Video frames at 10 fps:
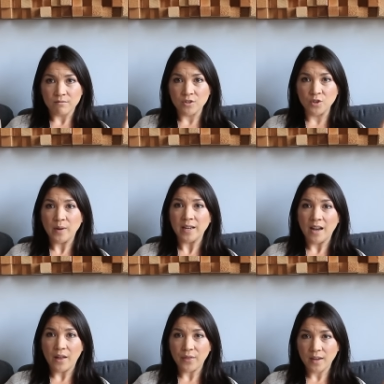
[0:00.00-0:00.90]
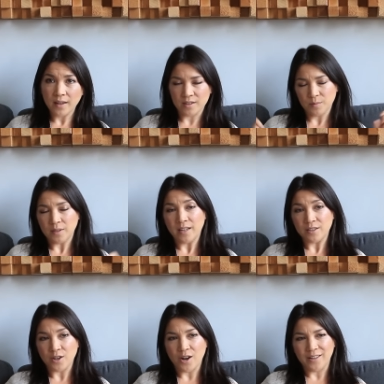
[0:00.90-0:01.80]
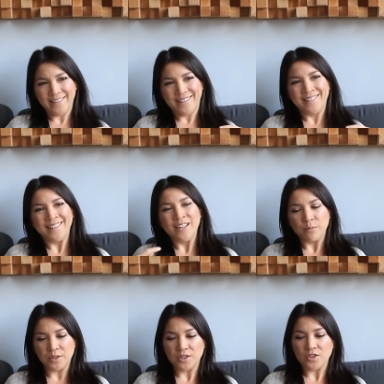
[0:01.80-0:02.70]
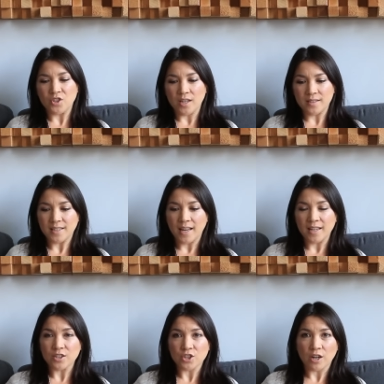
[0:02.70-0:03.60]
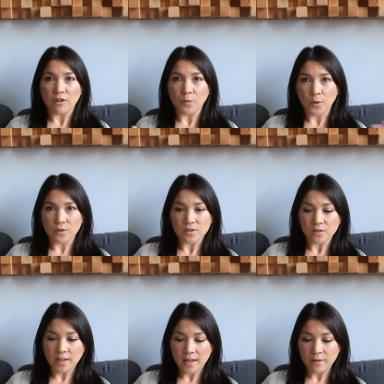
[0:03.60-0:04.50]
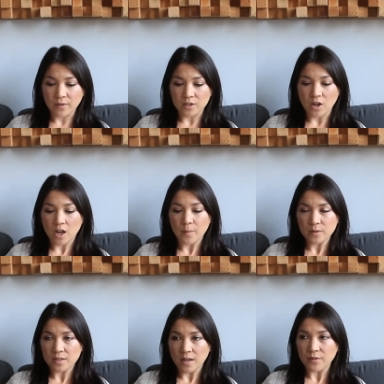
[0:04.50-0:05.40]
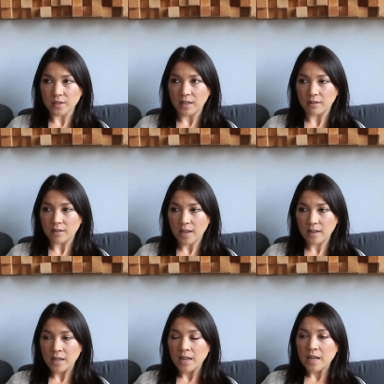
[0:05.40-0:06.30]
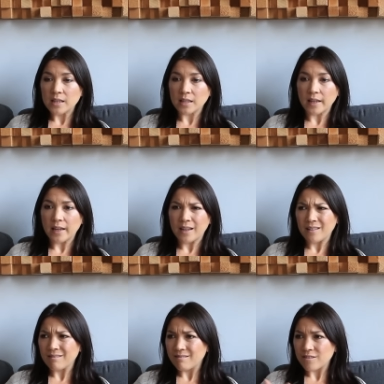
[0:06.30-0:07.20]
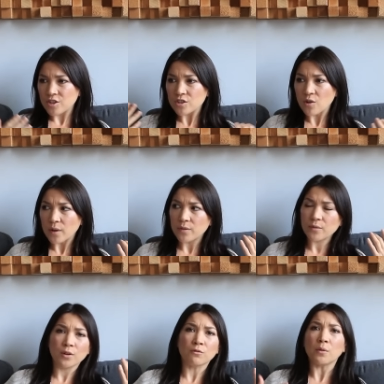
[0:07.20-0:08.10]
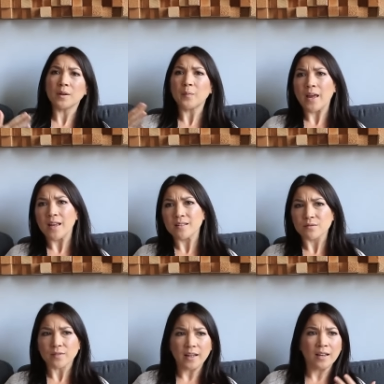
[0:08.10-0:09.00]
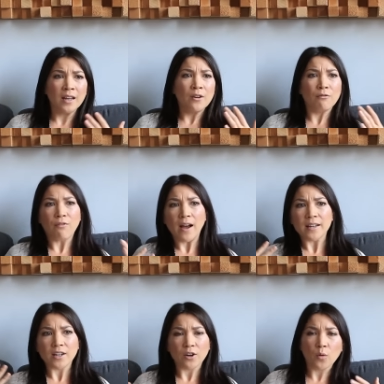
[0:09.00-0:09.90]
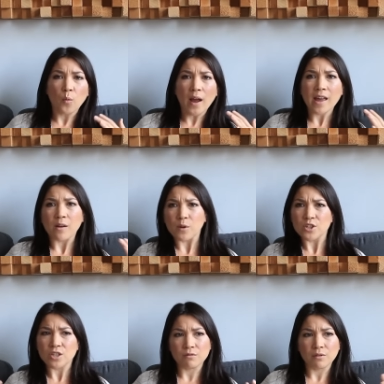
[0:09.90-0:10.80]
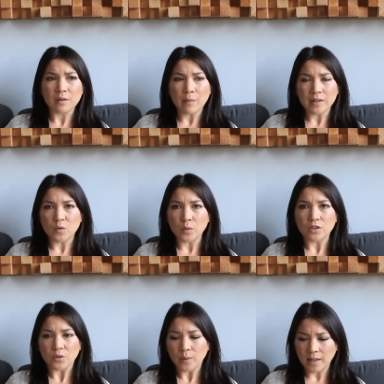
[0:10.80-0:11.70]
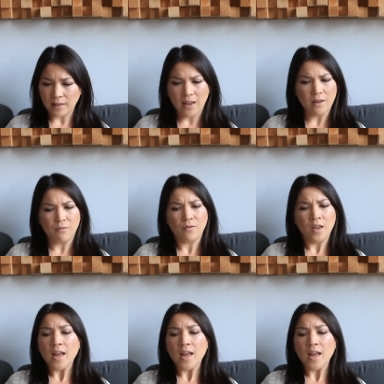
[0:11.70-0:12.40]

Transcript: doing nothing, as we like to call it, which is just getting to share your personal life and talk about stuff on the internet, then like, she's going through the growing pains of like finding her way and what she's really meant to be doing in life.